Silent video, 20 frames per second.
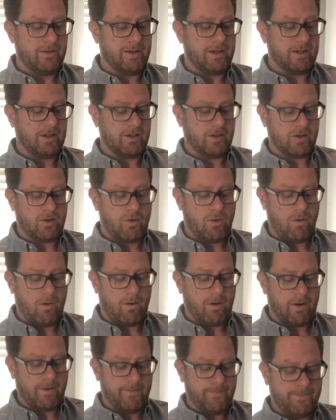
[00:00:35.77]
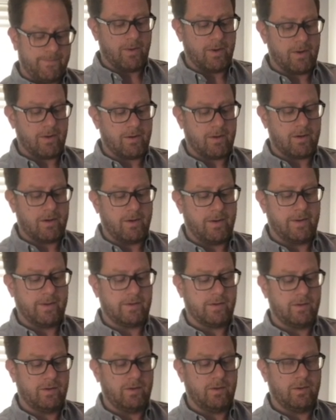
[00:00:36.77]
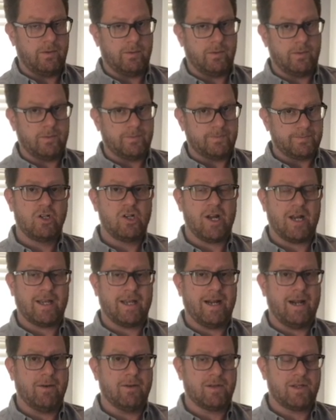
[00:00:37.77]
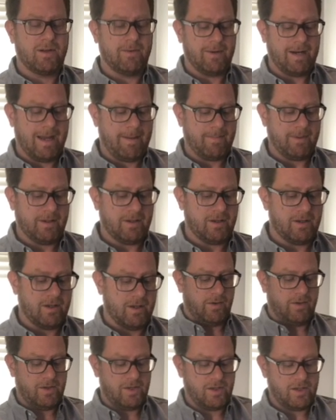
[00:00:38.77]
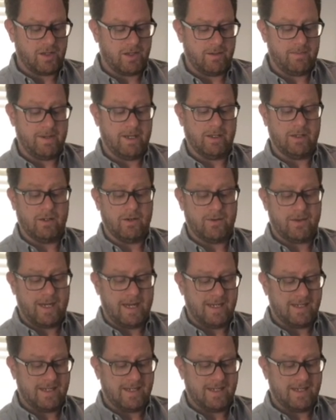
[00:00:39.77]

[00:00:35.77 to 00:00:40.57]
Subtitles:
in a liqueur. We're going to check it out and see what happens. This is gonna be a low-key